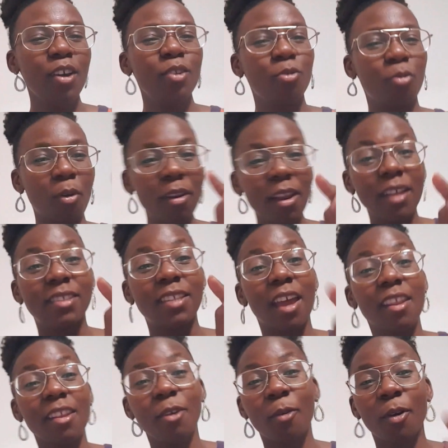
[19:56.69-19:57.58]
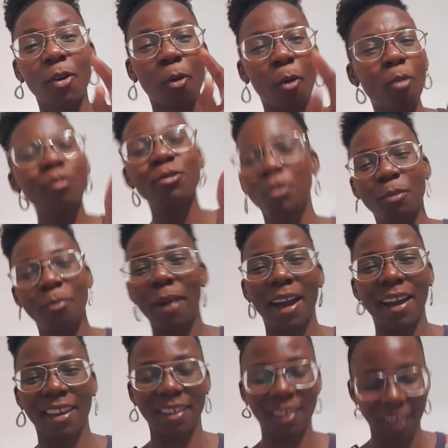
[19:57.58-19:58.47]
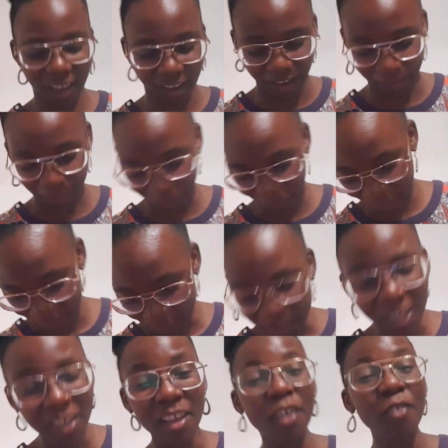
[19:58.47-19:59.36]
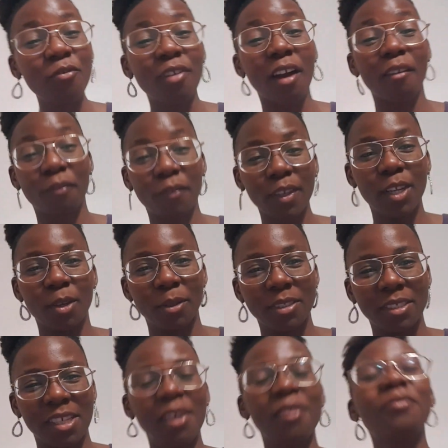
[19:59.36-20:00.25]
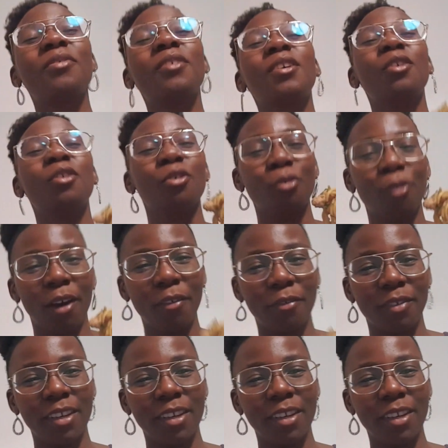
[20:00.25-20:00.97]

Don't let anyone hold you back in life. If you are feeling yourself, you are